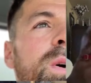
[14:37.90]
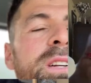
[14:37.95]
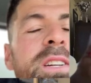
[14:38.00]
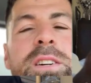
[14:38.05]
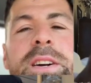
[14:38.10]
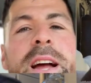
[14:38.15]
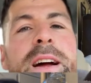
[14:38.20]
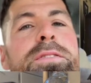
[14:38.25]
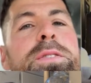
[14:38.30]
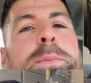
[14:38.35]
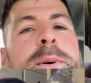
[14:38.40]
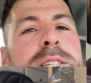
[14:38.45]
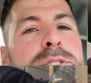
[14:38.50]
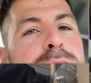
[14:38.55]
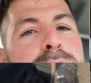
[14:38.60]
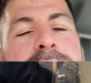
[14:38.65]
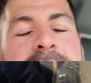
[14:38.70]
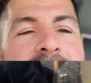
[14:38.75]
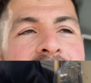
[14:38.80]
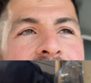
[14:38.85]
everybody's
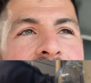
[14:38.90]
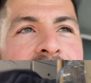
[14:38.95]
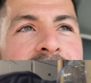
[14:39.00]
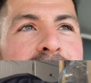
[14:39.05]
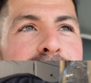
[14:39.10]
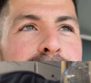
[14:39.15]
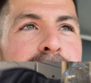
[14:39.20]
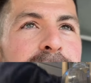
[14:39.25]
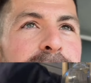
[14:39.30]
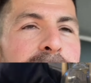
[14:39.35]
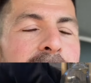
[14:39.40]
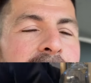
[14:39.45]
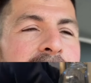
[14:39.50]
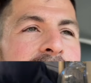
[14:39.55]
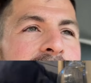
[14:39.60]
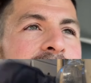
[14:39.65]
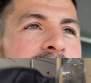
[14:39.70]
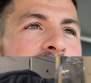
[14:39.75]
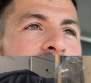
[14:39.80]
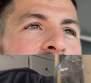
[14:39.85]
routine is different, right?
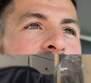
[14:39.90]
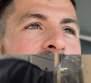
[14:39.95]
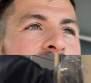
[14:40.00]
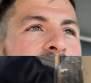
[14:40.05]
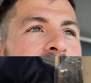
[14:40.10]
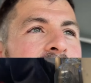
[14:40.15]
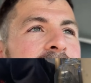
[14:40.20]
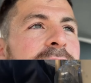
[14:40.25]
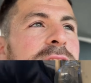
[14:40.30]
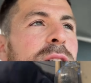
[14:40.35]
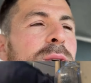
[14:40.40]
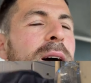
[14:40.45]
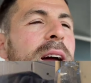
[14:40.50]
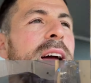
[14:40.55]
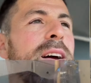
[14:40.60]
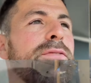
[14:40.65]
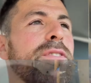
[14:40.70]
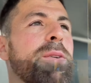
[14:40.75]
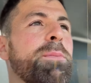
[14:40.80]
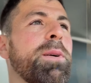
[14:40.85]
So
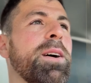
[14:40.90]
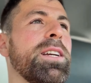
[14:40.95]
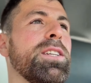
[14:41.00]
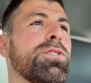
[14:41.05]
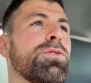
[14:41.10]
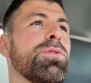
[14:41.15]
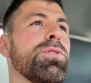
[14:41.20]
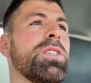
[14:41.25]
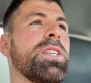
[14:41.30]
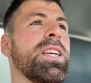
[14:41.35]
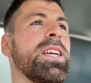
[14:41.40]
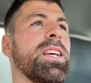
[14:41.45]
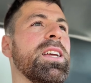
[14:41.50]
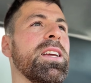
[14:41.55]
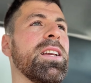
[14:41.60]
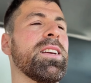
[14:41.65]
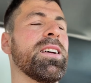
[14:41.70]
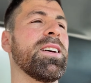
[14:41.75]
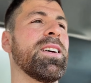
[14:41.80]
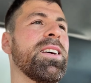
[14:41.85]
everybody's
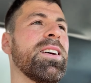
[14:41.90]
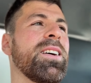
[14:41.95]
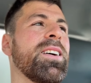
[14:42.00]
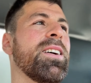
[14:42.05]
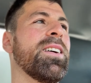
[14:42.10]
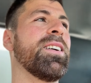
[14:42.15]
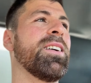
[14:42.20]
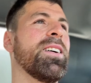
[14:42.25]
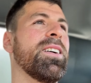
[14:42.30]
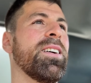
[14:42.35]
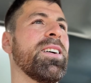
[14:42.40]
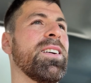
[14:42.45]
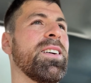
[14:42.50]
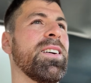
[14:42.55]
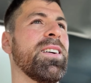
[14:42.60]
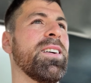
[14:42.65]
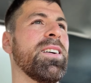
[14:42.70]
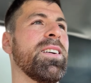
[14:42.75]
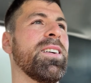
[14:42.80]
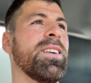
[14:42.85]
routine,
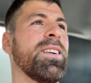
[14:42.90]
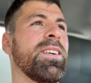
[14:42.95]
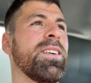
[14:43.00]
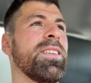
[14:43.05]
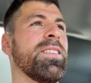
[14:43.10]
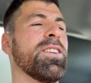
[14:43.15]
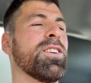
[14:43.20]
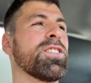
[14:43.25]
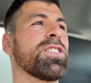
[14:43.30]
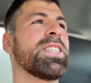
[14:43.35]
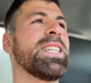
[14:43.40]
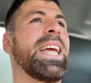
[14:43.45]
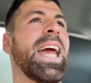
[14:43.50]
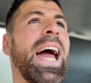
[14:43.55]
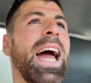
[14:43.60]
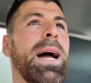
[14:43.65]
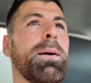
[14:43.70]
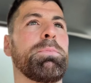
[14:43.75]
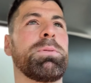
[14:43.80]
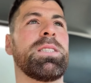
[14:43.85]
there's
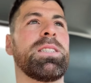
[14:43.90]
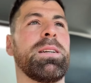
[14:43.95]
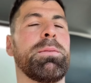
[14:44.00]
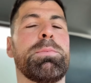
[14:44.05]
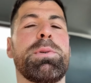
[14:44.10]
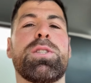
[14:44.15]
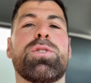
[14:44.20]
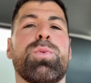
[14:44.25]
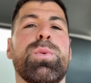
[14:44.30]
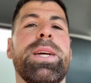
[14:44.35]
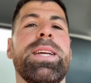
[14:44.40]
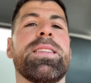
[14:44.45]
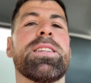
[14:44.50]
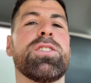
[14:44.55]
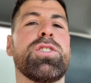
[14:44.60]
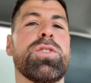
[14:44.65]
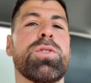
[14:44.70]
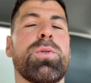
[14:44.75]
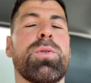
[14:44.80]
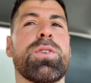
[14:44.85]
gaps in between the
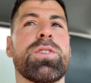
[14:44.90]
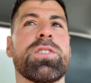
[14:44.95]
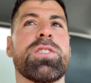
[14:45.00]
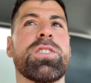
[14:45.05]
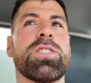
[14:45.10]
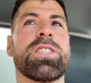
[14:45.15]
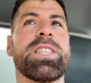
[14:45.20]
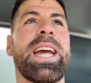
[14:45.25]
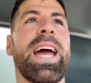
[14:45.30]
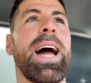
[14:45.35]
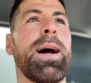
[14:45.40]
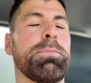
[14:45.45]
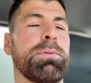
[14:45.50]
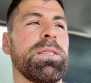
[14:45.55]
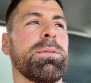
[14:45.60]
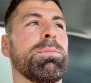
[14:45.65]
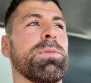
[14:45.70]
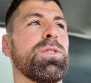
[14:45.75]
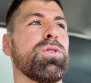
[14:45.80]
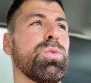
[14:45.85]
chores. There's gaps
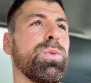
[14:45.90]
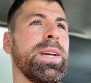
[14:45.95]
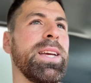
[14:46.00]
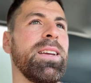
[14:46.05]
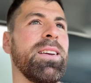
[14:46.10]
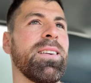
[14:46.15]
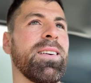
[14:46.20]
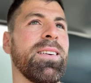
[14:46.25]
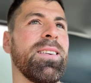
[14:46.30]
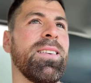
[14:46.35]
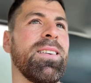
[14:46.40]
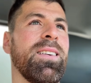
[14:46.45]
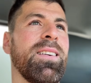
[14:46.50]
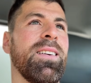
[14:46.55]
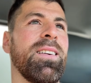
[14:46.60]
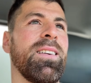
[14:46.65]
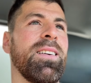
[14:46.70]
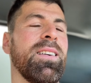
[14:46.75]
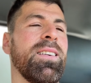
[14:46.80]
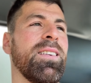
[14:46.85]
in between
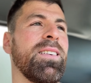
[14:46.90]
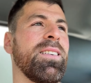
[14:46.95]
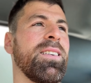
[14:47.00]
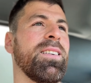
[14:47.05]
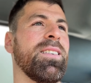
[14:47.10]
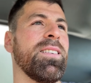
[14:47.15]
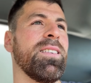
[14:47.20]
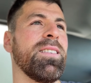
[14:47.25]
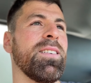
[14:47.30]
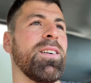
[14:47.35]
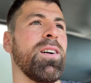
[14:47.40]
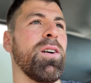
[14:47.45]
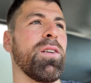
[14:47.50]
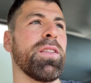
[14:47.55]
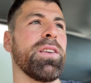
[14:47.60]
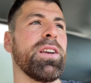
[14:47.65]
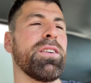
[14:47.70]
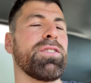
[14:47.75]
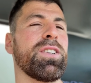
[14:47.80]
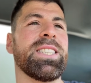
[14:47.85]
all
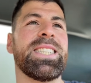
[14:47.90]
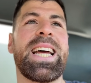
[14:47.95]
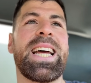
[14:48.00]
the different